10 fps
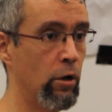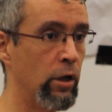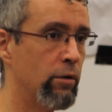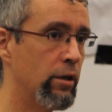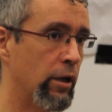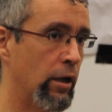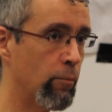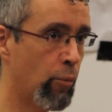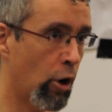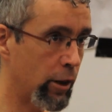Even the
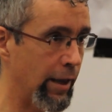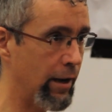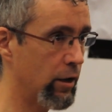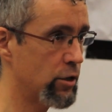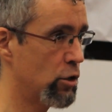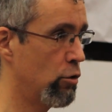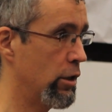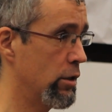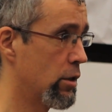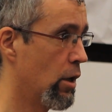polytechnic
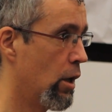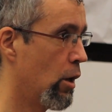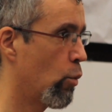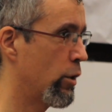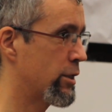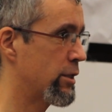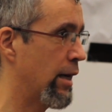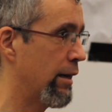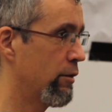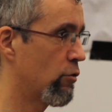students, which
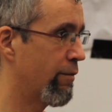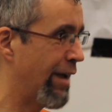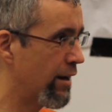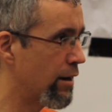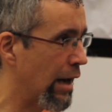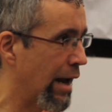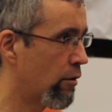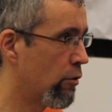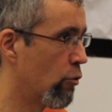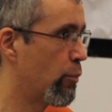started on a very
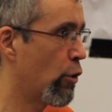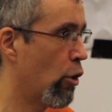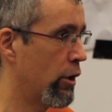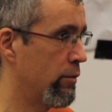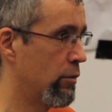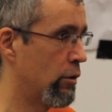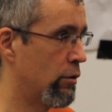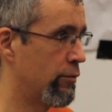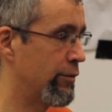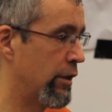narrow program
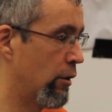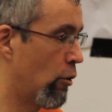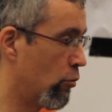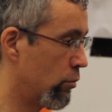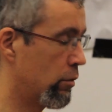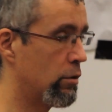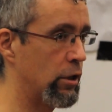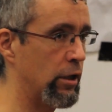of their own